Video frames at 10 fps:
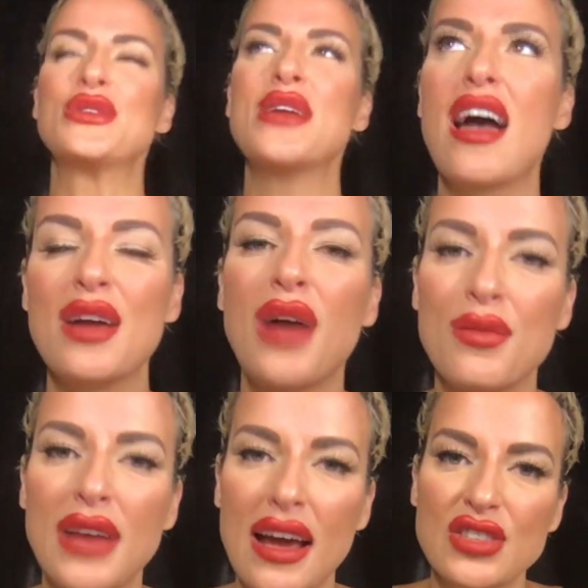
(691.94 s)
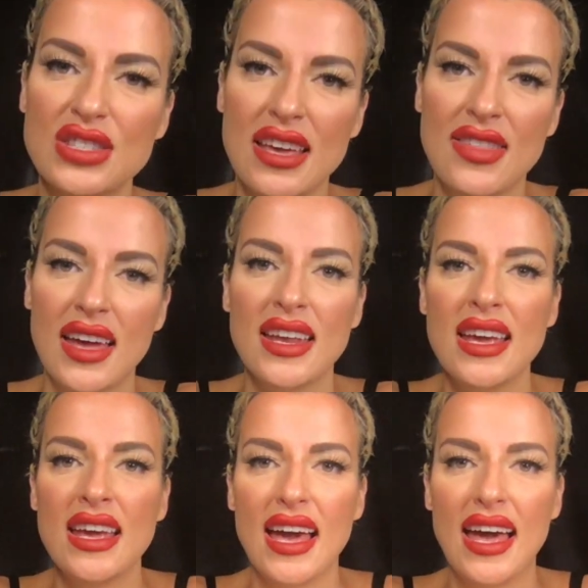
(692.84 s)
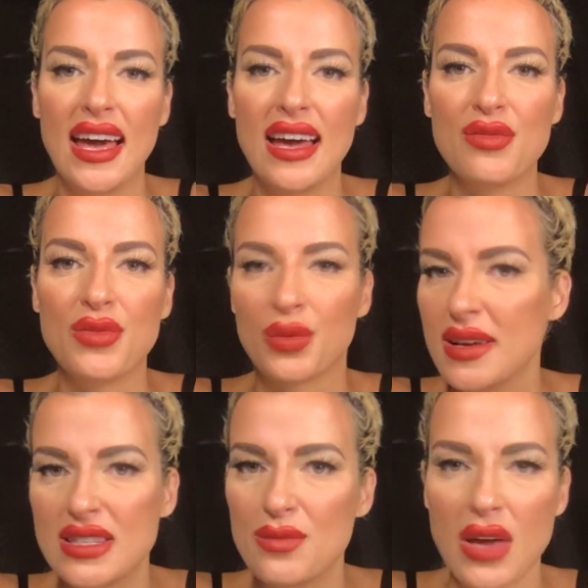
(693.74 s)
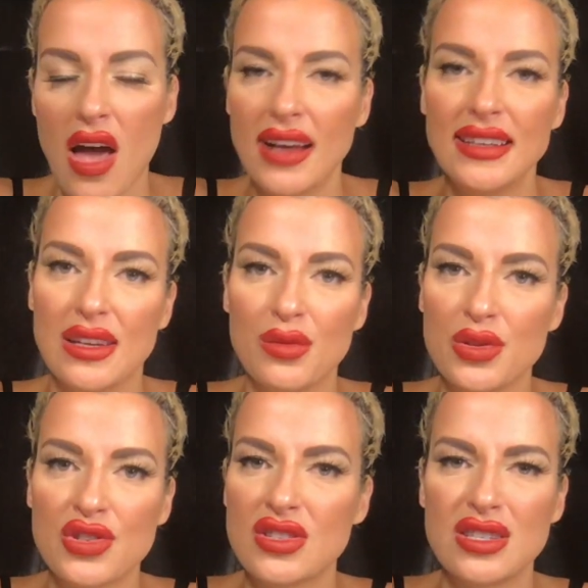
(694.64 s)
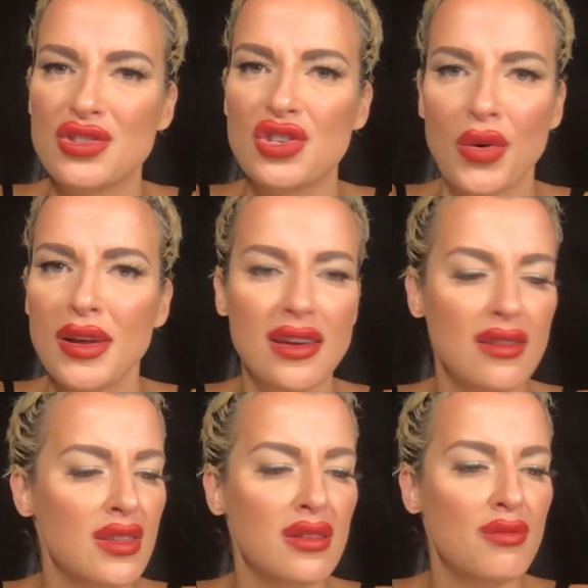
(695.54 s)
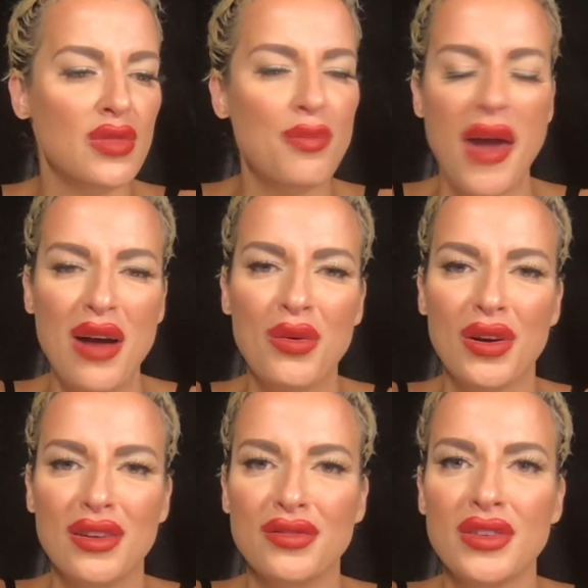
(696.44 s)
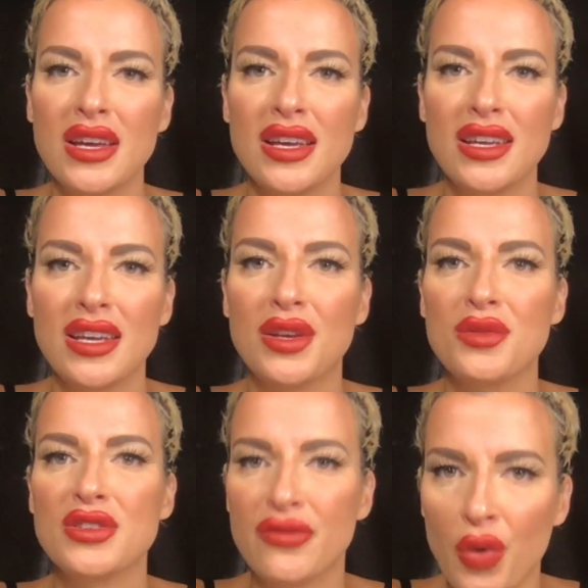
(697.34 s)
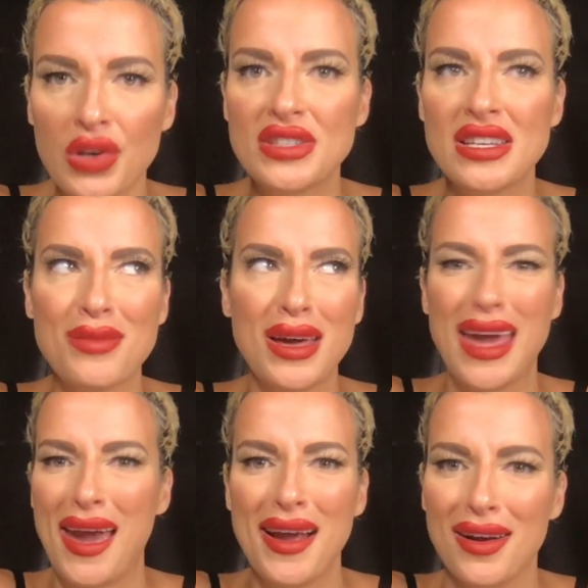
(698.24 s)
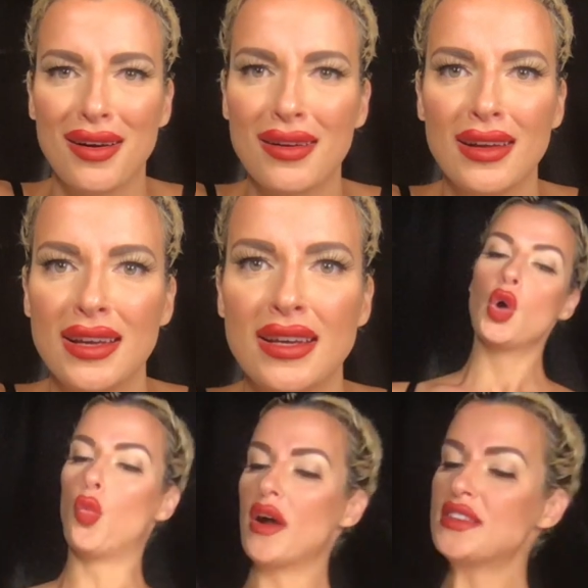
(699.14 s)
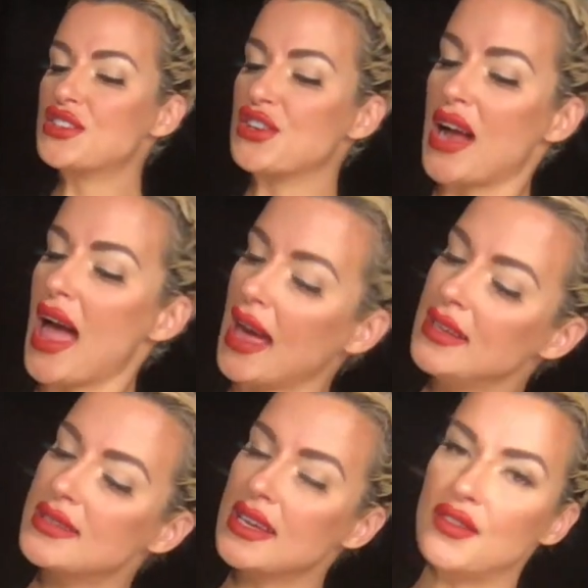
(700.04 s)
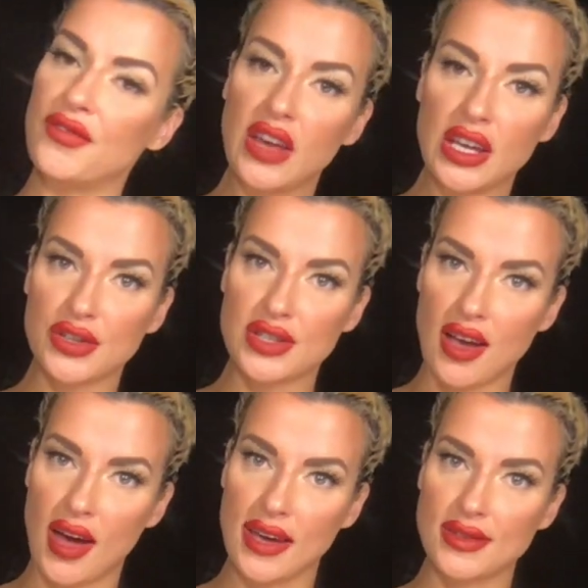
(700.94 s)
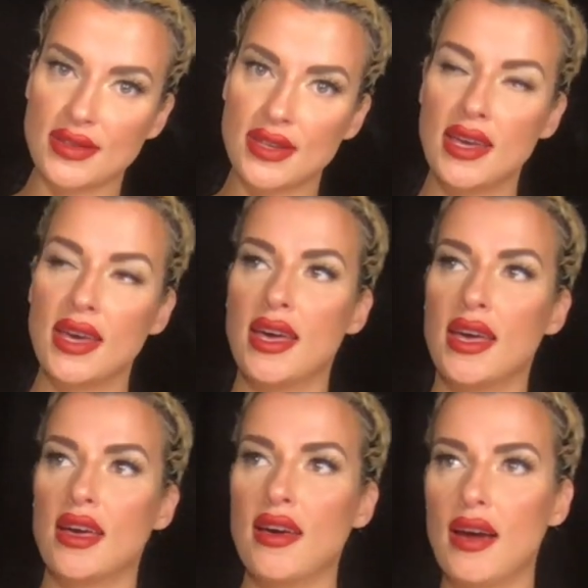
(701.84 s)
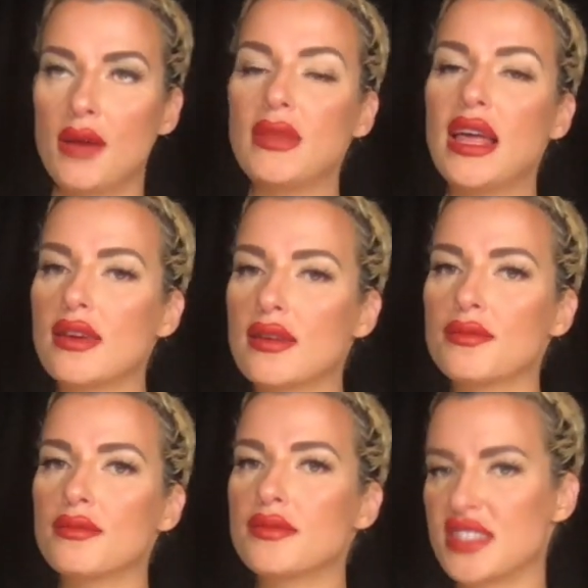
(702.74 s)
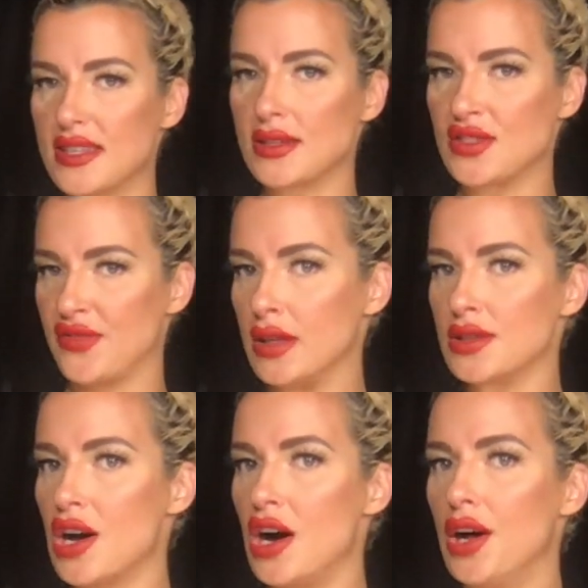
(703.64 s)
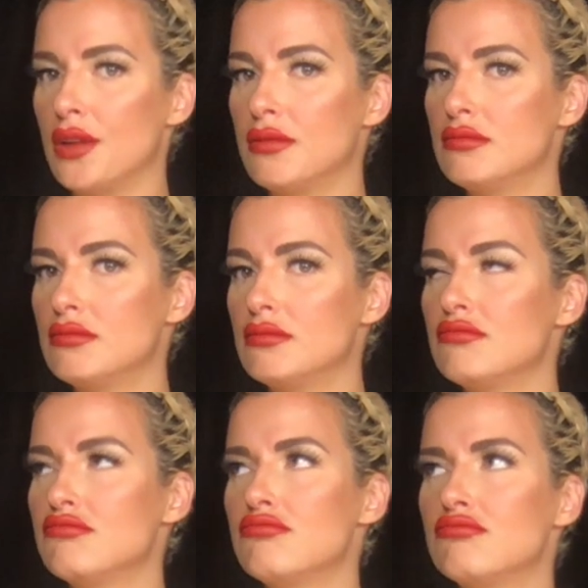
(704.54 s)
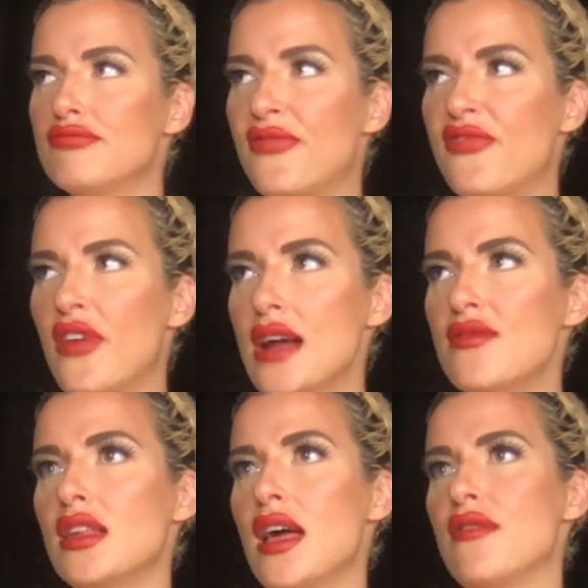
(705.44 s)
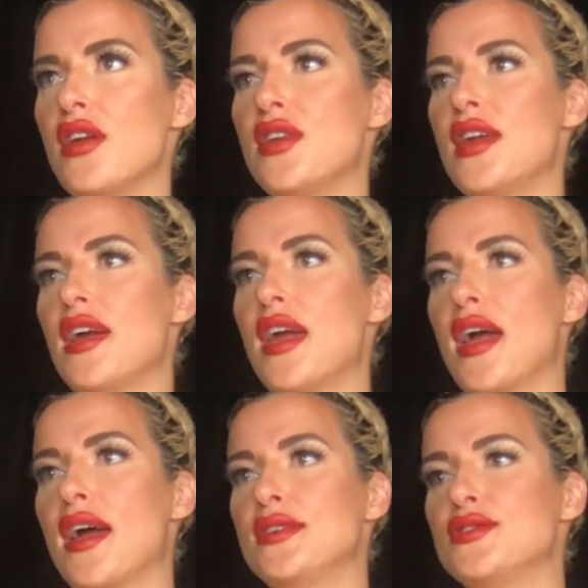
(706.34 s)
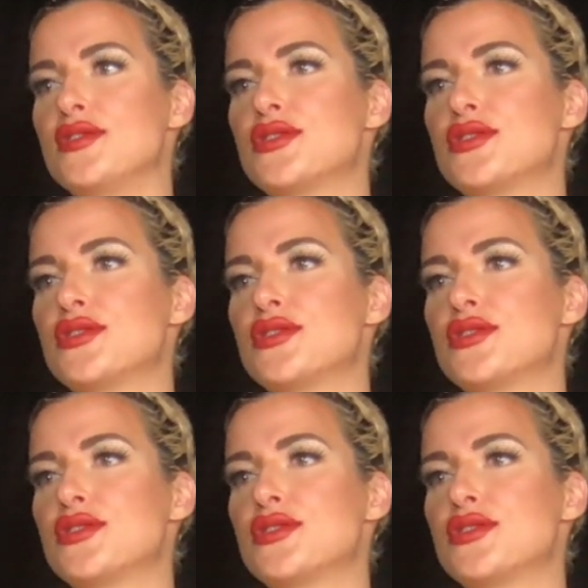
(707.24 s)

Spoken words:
yeah, I would have to say that the reason behind it was just enjoying the power of, divorcing my hair. What's your height and figure size? I'm like 6 feet tall, 5'11" and